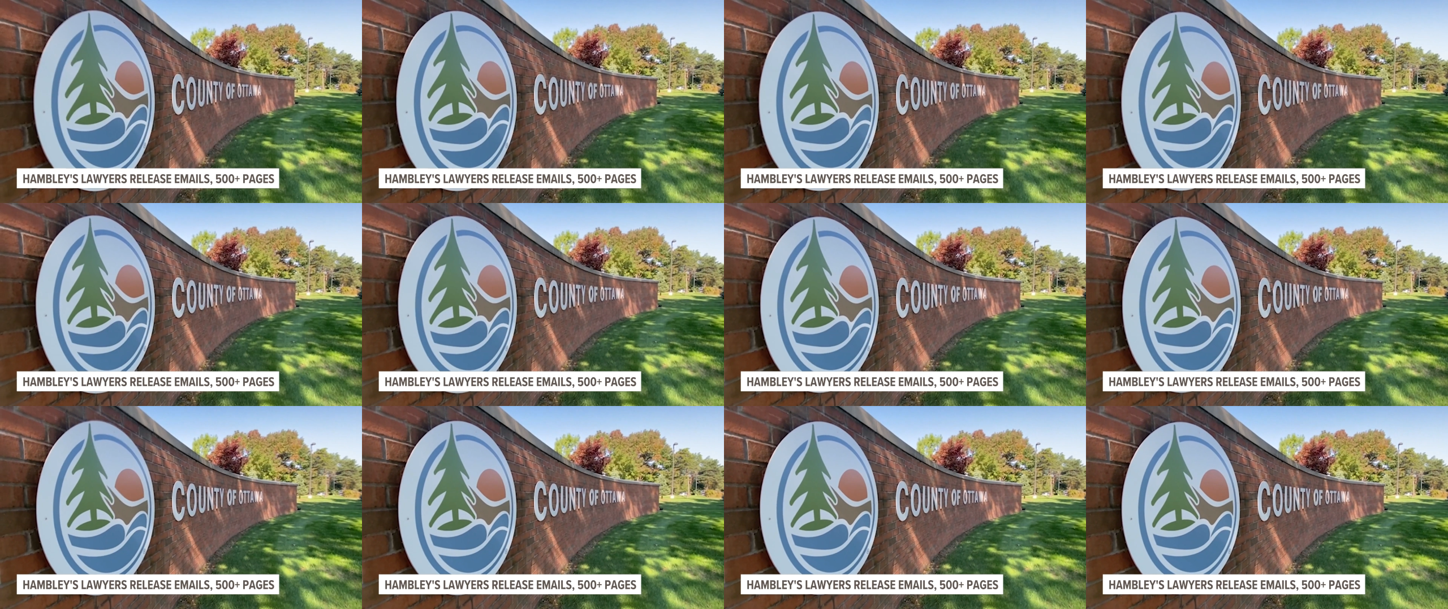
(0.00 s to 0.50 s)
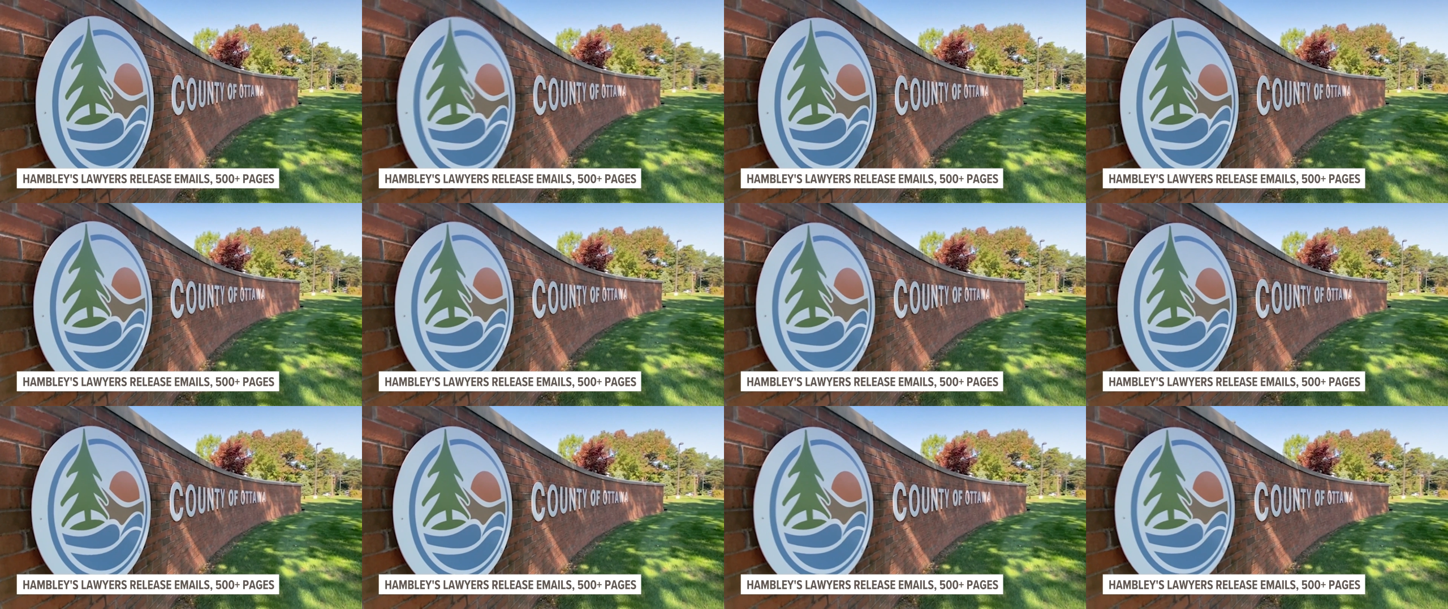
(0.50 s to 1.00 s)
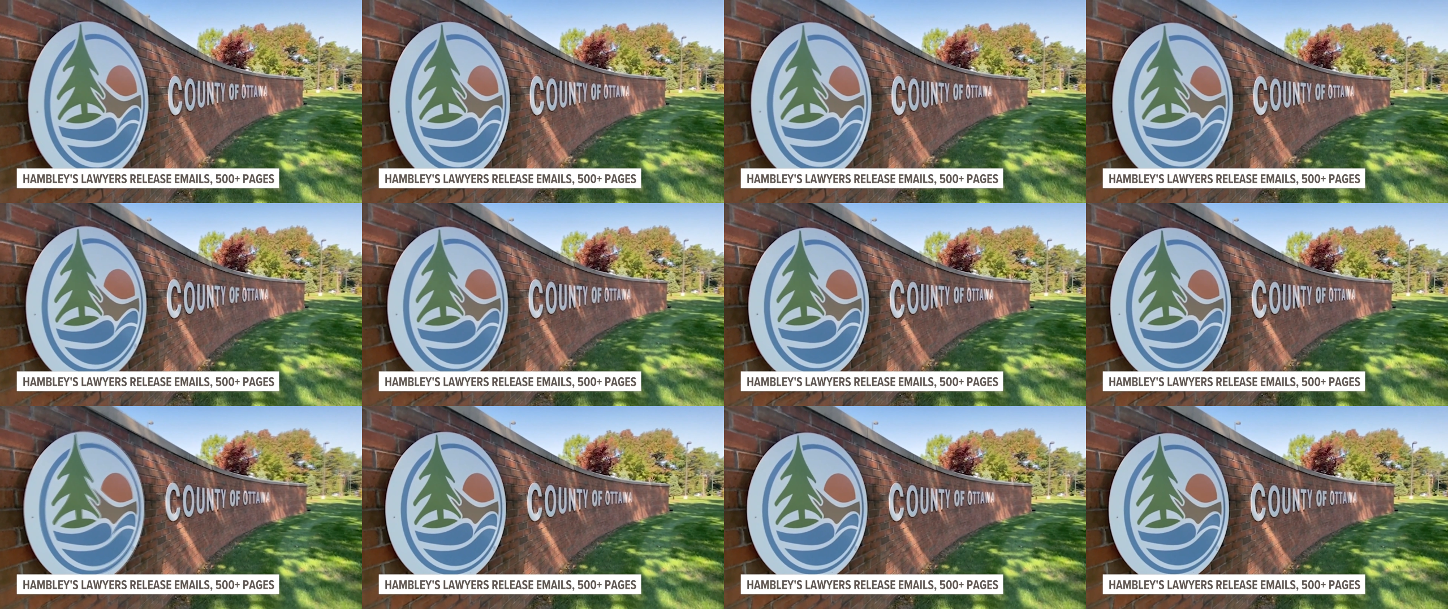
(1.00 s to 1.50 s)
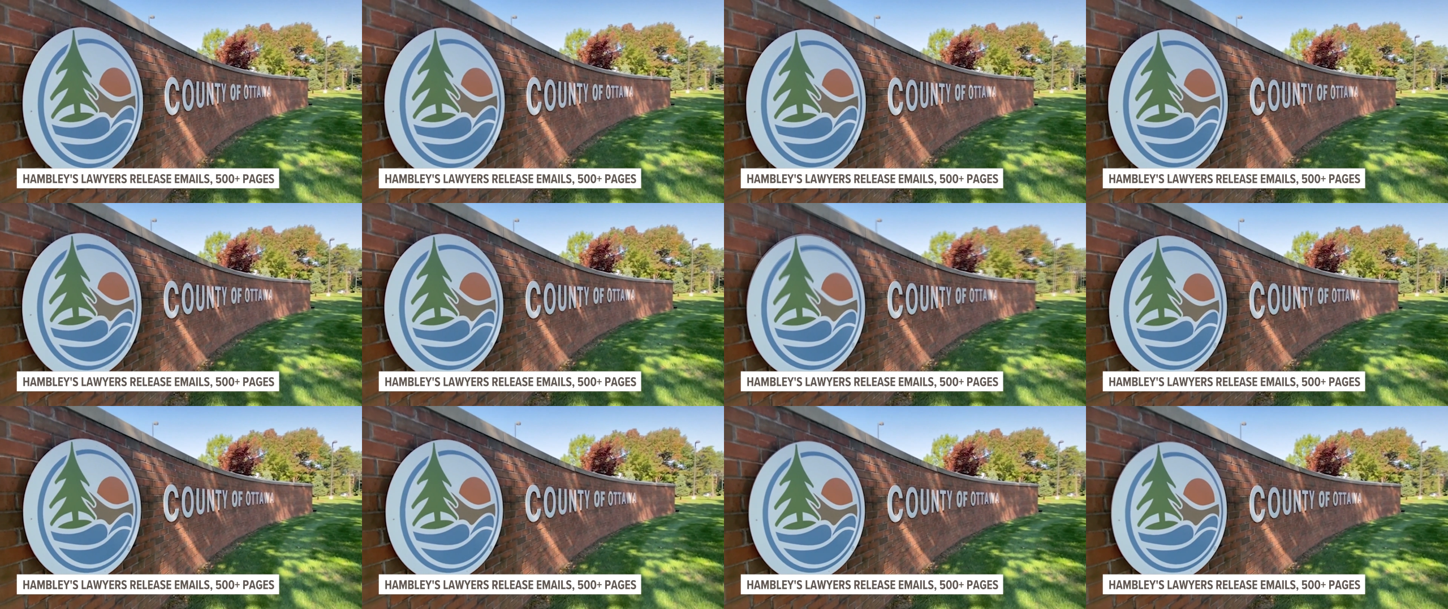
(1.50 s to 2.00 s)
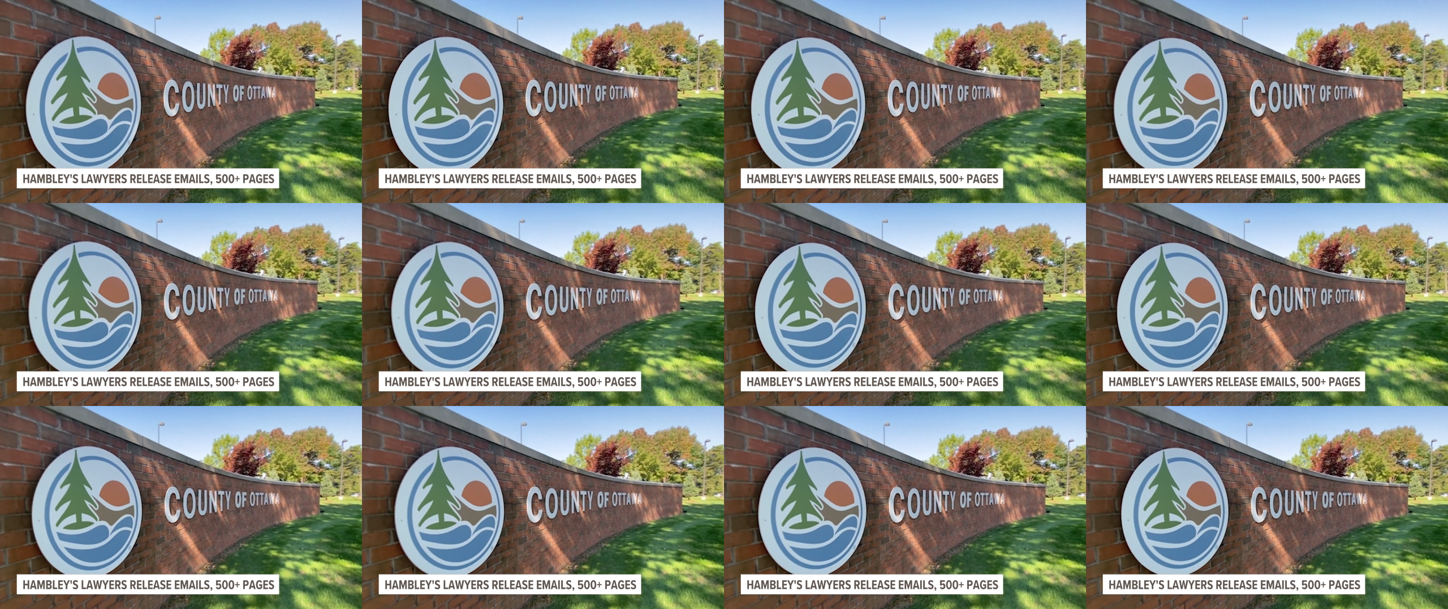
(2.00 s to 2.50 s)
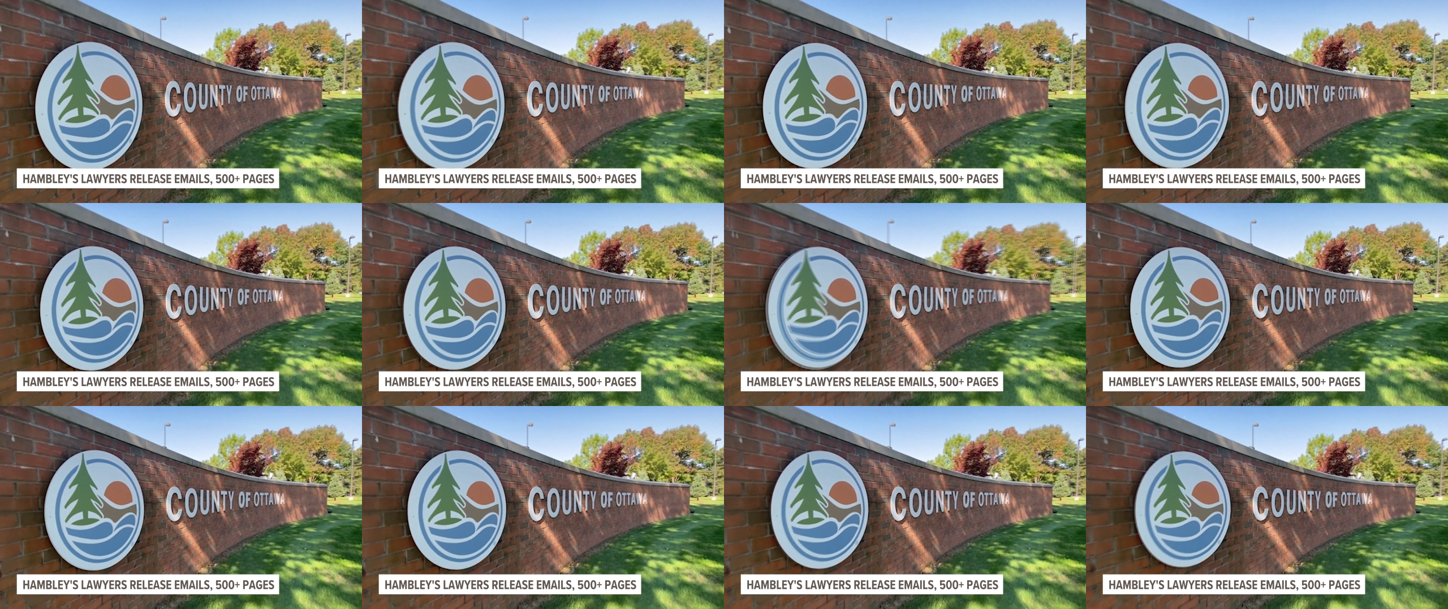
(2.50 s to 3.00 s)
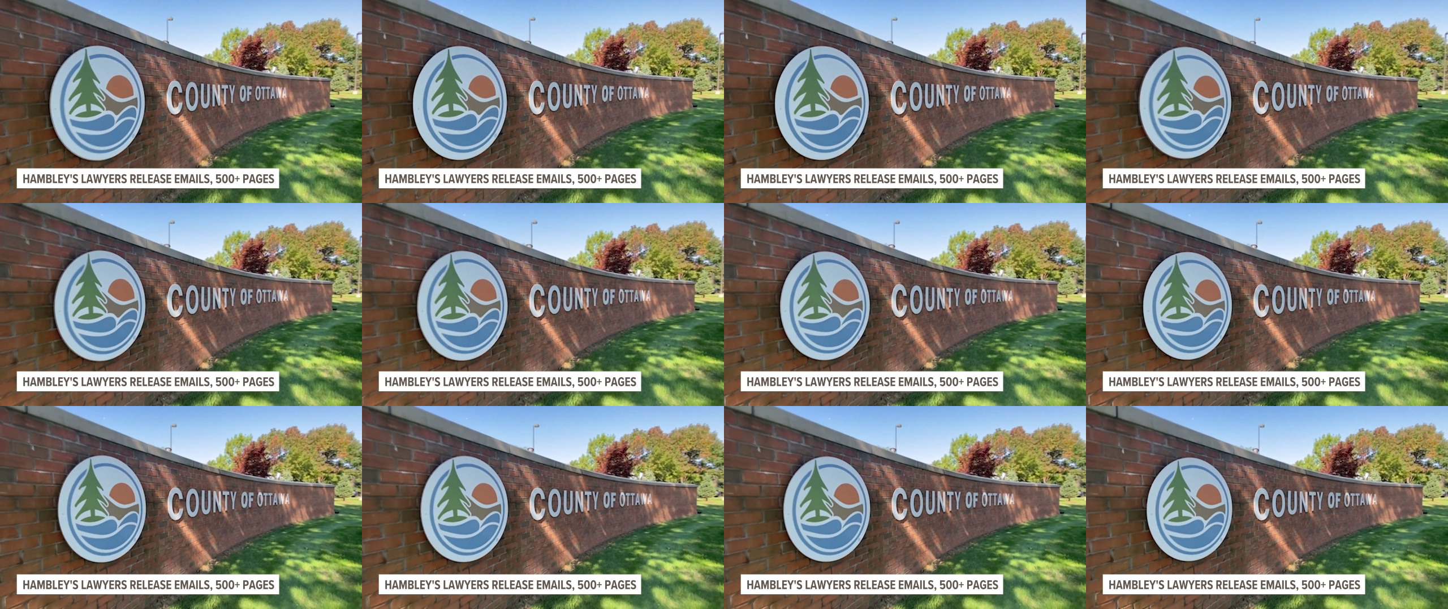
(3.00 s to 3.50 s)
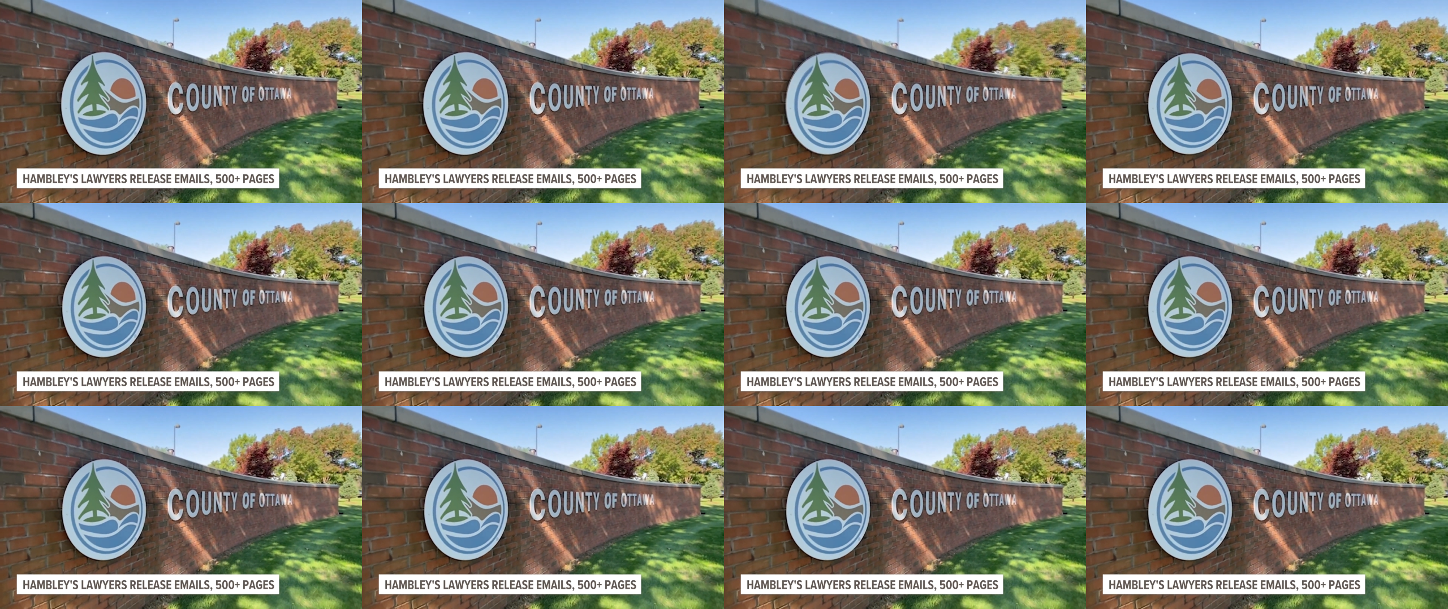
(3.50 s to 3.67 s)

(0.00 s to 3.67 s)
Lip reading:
[unreadable: no face in view]